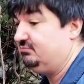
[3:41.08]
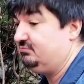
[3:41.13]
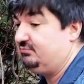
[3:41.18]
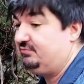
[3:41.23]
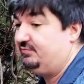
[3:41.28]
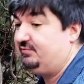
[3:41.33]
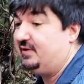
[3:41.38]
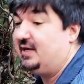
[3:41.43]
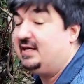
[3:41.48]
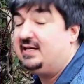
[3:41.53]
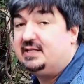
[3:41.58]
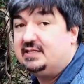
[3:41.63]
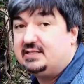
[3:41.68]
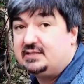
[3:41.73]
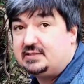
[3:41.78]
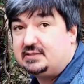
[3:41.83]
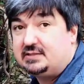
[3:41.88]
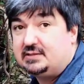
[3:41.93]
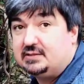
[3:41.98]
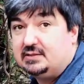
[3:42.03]

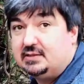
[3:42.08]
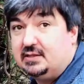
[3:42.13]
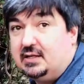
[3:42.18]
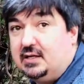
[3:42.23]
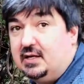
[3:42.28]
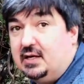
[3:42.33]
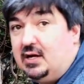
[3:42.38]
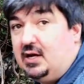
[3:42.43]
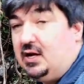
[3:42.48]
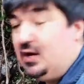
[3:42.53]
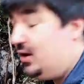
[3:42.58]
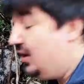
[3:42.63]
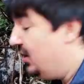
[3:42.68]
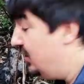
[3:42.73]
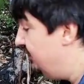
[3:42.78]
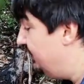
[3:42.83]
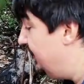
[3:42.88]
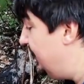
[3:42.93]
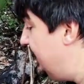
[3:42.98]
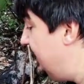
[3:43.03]
fungus
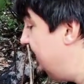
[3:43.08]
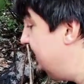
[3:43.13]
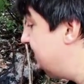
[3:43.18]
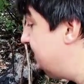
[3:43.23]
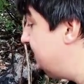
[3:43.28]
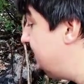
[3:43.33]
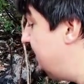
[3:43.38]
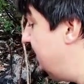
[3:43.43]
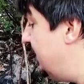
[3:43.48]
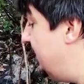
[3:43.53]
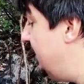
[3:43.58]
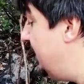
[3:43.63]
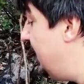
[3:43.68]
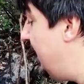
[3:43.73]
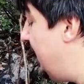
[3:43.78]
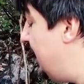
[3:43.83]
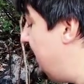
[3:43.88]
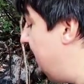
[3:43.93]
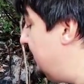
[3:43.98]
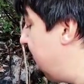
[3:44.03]
over here.
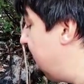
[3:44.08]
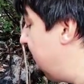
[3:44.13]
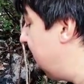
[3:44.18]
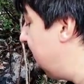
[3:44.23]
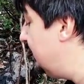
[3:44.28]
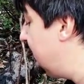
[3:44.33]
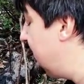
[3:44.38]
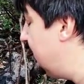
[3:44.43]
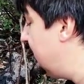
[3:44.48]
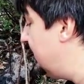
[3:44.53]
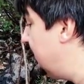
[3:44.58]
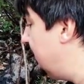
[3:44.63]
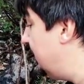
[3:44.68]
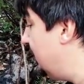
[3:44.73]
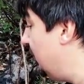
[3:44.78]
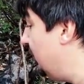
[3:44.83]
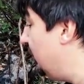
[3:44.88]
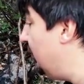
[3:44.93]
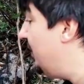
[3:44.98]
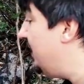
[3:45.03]
So
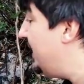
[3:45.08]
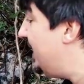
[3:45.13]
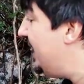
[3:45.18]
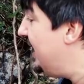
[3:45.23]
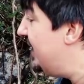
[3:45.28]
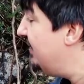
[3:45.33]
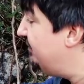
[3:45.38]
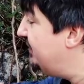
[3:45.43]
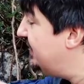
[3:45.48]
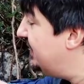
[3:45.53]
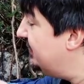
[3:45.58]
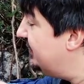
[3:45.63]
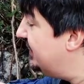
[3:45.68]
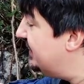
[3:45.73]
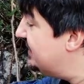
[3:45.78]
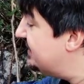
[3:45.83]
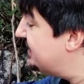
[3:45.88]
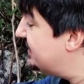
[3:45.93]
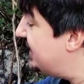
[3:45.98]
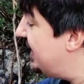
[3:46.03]
what I have here
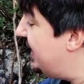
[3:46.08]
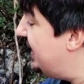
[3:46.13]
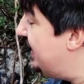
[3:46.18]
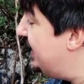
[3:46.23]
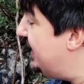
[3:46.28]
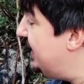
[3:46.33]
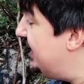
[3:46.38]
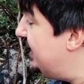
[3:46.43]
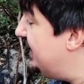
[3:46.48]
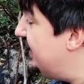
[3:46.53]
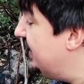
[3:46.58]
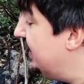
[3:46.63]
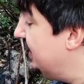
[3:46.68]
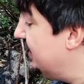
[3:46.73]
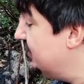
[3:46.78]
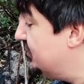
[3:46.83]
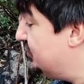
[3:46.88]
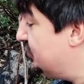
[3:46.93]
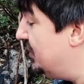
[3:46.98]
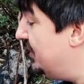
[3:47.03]
is a
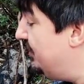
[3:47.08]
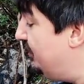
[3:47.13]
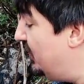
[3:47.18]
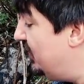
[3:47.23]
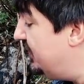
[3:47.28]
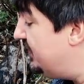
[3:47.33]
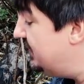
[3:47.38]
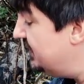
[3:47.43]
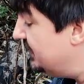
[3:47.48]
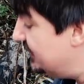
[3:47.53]
tripod,